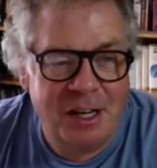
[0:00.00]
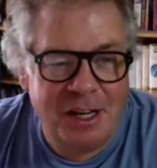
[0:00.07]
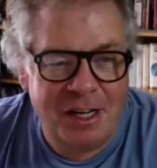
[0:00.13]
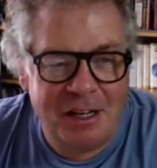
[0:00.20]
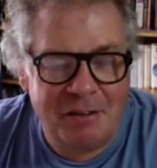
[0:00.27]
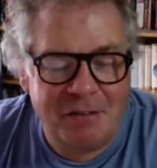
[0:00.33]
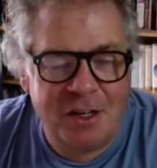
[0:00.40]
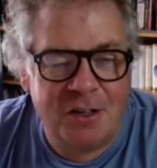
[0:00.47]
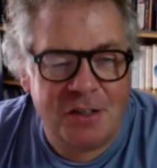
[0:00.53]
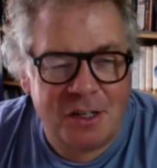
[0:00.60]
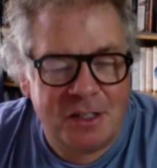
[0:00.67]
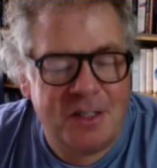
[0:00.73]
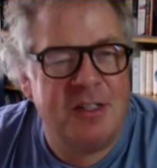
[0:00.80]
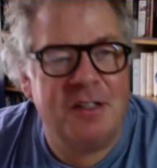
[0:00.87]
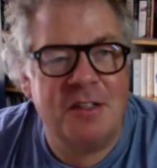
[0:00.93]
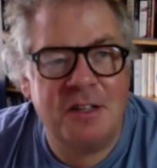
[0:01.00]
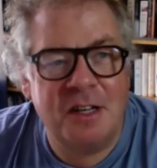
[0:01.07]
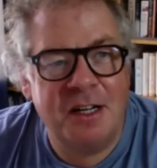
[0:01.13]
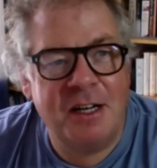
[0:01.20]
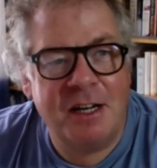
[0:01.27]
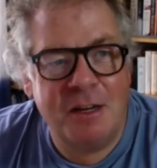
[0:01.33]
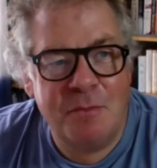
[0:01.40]
And I've got to
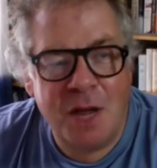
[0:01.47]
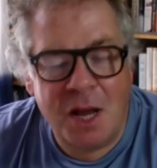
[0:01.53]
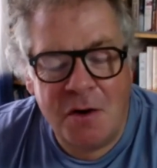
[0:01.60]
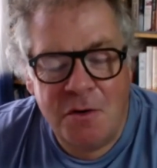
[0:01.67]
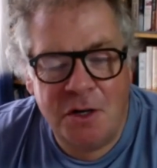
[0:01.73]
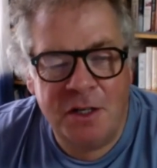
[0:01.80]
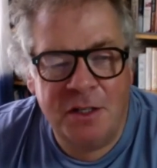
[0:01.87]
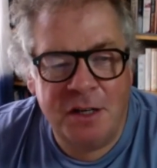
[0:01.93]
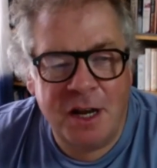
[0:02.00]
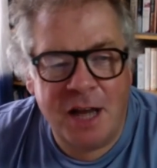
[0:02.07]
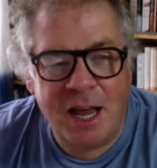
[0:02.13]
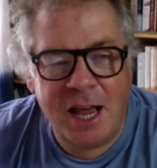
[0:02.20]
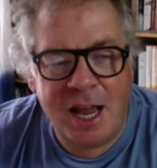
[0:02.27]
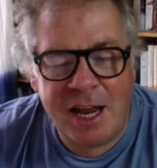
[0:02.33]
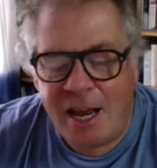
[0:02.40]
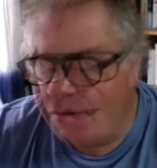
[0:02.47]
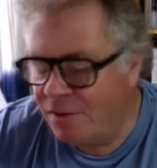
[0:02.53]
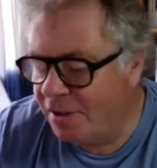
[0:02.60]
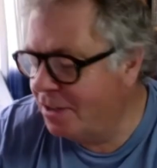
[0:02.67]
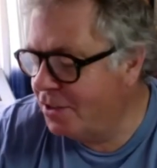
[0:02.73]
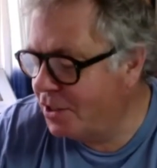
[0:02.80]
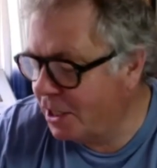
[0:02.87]
say, I have
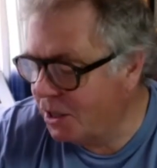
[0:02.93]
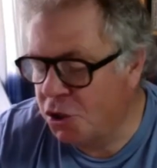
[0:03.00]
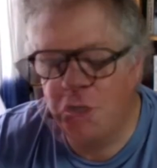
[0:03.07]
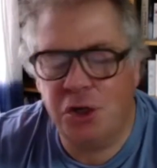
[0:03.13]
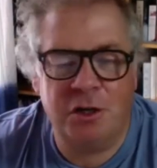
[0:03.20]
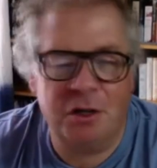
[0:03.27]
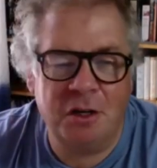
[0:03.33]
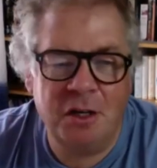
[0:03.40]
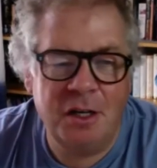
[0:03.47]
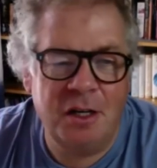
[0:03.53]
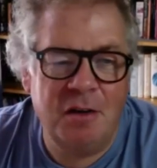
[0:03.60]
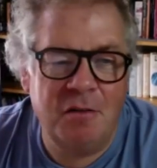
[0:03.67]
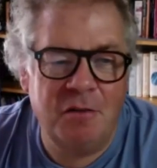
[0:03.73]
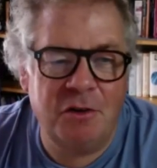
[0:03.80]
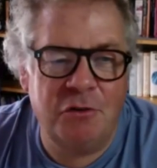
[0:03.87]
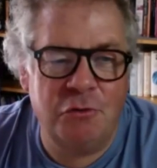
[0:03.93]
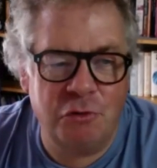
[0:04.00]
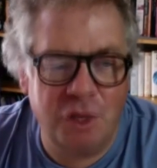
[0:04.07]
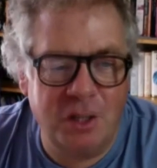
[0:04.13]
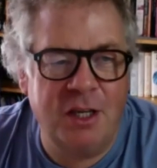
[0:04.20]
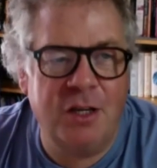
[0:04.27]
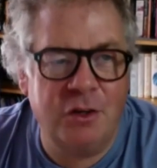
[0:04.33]
an addiction for a
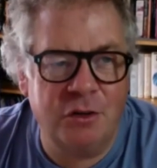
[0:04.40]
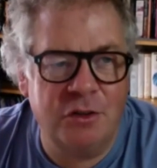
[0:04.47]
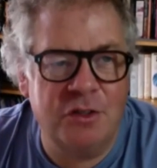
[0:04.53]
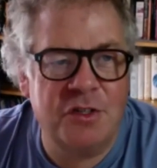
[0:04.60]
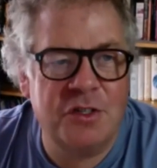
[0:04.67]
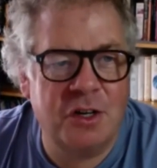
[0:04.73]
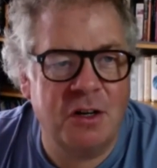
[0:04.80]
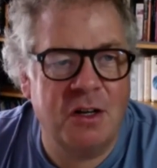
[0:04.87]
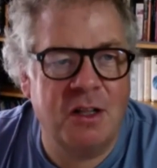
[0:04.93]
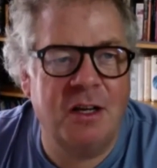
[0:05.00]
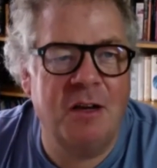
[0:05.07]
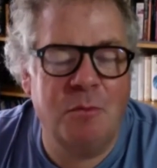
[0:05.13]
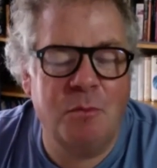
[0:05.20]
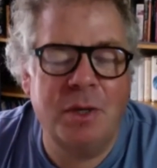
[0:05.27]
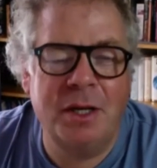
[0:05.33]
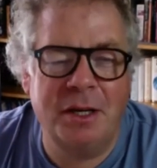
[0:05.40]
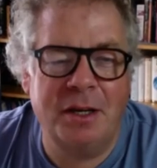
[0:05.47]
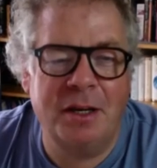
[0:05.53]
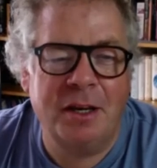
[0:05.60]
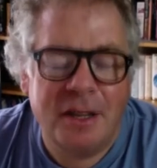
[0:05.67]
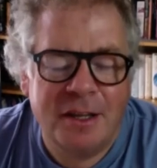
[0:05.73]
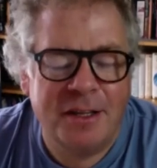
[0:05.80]
really good suckling pig.